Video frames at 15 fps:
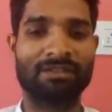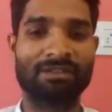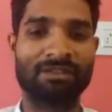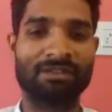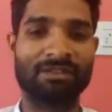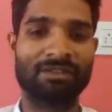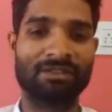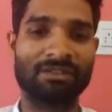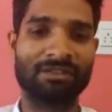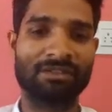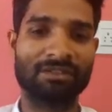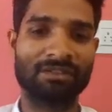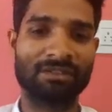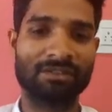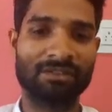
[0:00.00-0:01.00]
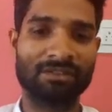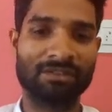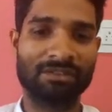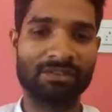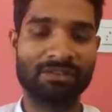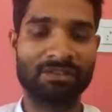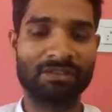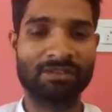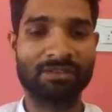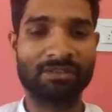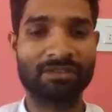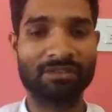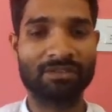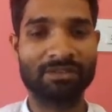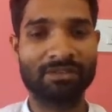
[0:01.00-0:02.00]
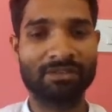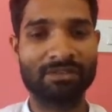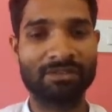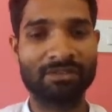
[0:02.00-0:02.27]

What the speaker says: (not speaking)